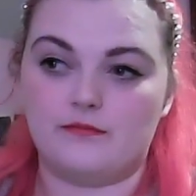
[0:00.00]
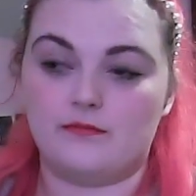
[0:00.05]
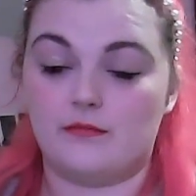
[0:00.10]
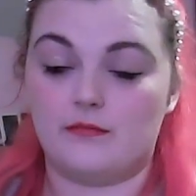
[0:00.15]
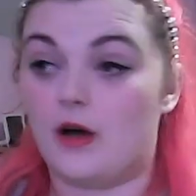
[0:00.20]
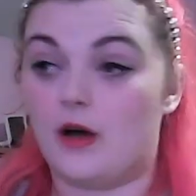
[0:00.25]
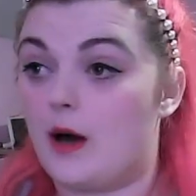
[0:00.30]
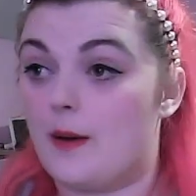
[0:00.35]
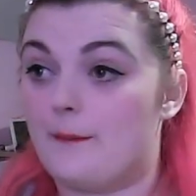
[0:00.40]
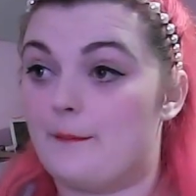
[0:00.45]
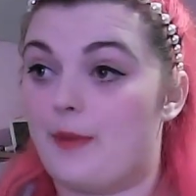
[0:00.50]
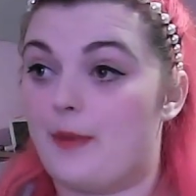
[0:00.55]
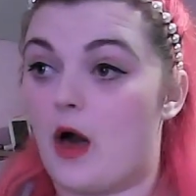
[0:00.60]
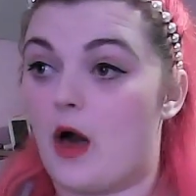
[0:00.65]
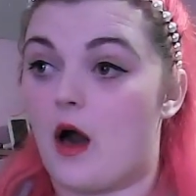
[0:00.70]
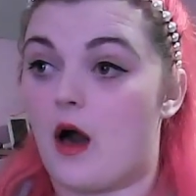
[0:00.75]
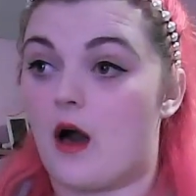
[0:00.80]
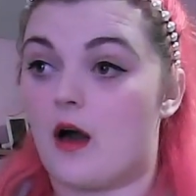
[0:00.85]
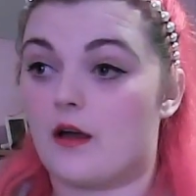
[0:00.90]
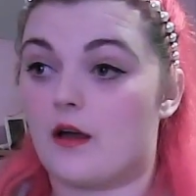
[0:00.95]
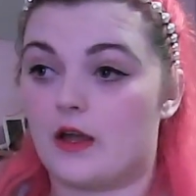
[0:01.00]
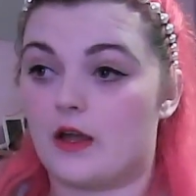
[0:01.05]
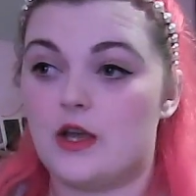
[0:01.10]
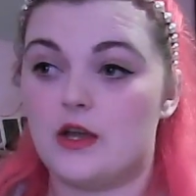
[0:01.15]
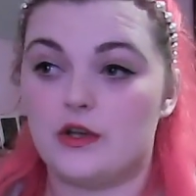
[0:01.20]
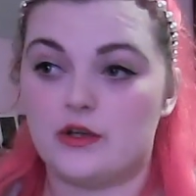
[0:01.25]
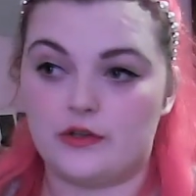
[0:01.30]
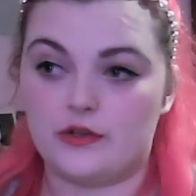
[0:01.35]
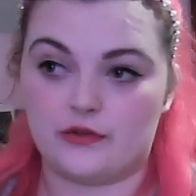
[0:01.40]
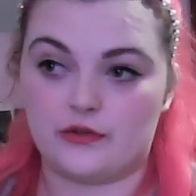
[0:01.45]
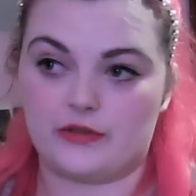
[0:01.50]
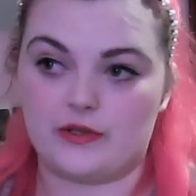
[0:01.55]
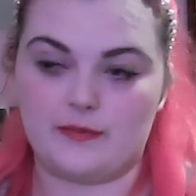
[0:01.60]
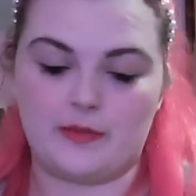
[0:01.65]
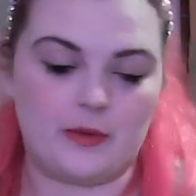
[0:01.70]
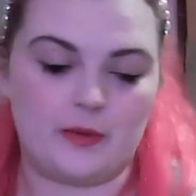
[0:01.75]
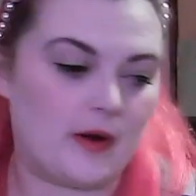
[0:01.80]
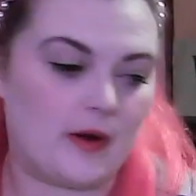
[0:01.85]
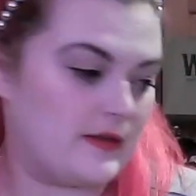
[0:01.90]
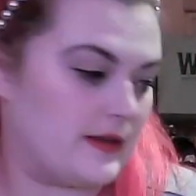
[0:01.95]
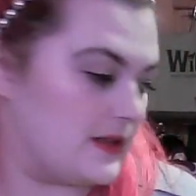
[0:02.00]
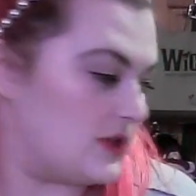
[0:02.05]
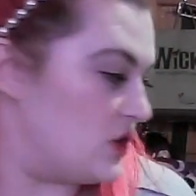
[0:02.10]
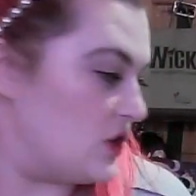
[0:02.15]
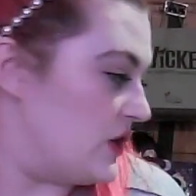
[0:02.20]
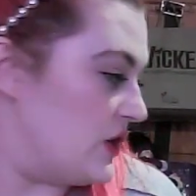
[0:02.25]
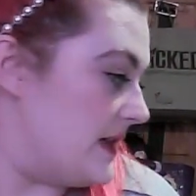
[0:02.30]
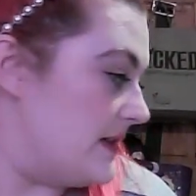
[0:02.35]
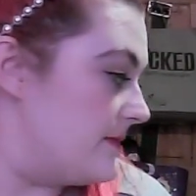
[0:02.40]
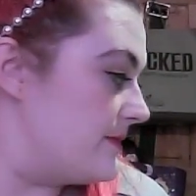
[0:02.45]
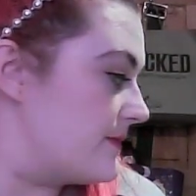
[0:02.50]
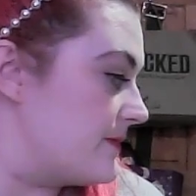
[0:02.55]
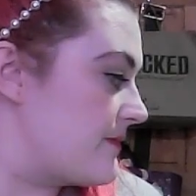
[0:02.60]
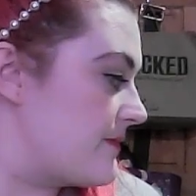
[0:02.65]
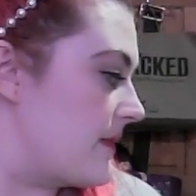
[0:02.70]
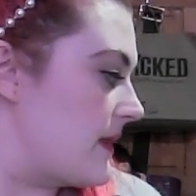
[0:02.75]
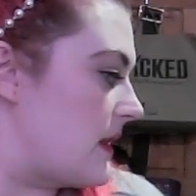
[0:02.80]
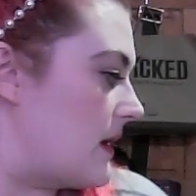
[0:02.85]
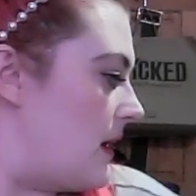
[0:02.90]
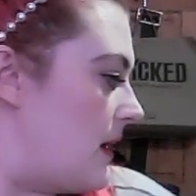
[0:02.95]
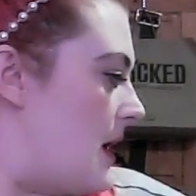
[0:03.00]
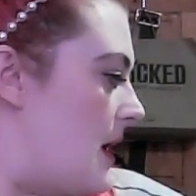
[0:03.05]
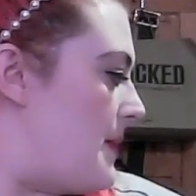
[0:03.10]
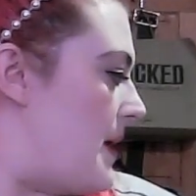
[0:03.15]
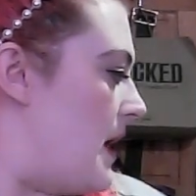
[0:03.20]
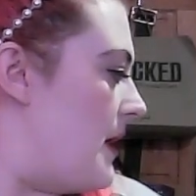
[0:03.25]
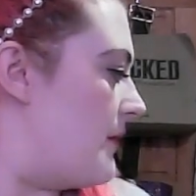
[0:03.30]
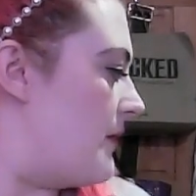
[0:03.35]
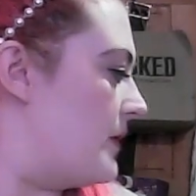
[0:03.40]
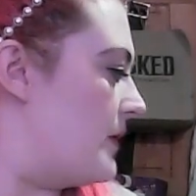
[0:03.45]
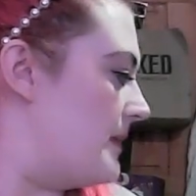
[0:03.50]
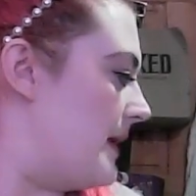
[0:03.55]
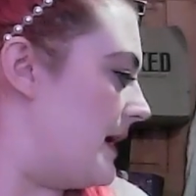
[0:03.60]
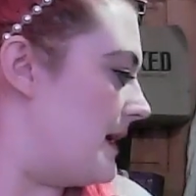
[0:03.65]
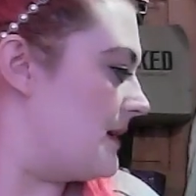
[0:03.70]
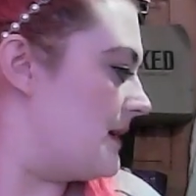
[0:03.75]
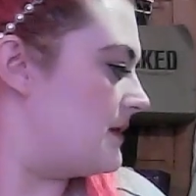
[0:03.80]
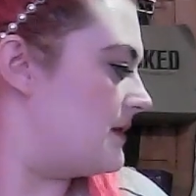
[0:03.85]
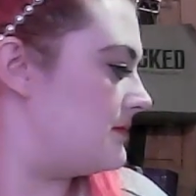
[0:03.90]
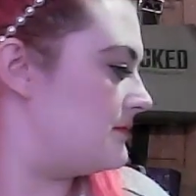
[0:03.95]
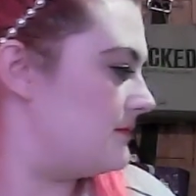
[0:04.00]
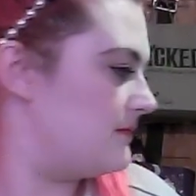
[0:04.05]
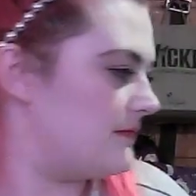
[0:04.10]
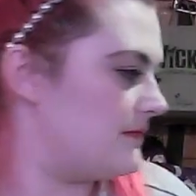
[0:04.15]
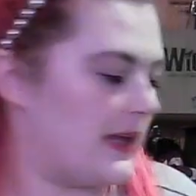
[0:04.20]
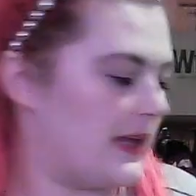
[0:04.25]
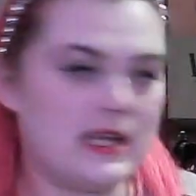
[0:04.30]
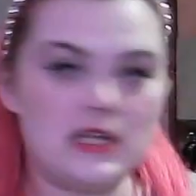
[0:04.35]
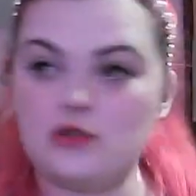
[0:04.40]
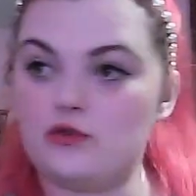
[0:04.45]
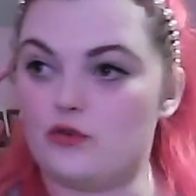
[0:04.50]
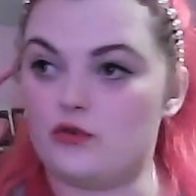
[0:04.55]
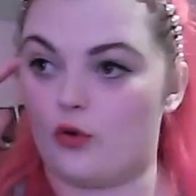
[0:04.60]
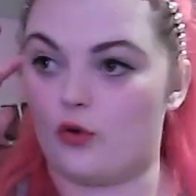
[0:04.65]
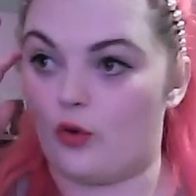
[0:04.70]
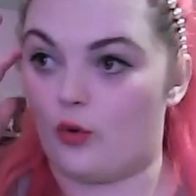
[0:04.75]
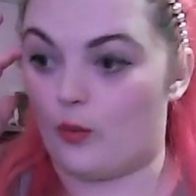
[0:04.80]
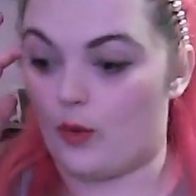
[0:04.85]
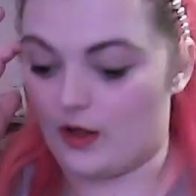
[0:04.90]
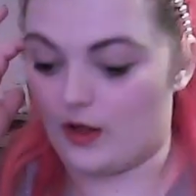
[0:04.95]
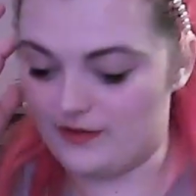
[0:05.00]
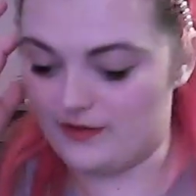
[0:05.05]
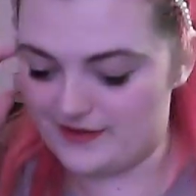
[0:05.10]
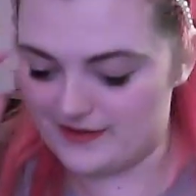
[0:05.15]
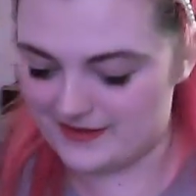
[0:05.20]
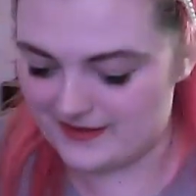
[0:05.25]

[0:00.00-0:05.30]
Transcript: on park, you'll see me wearing this hoodie, apart from like the indoor ones.